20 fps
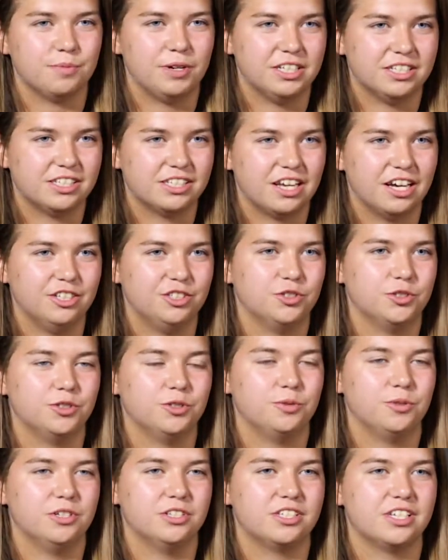my
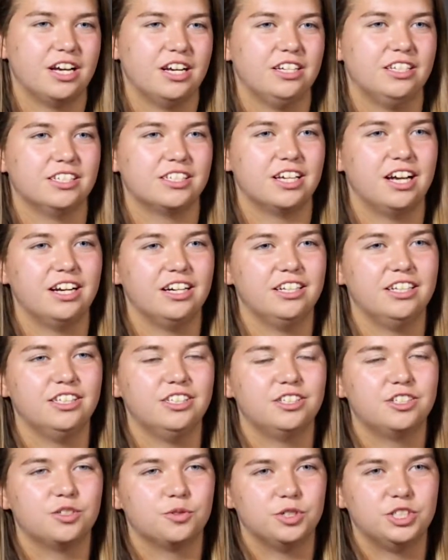schedule once I
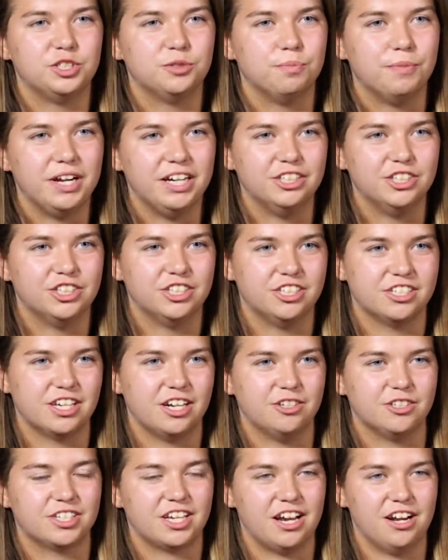decided to switch majors.
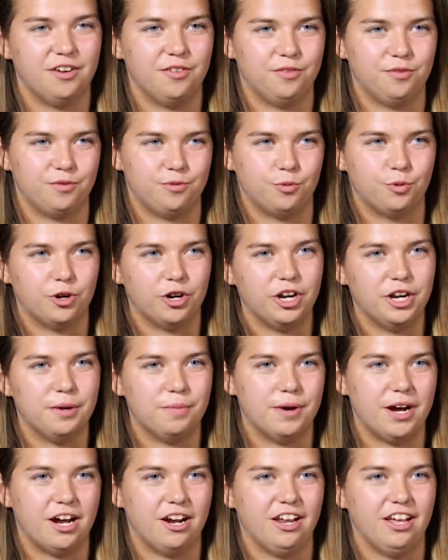I was kind of
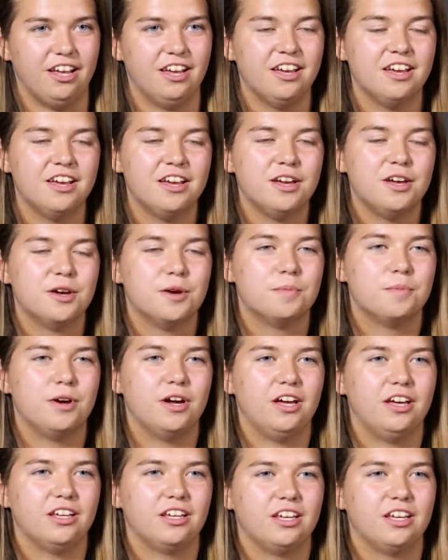worried about it, but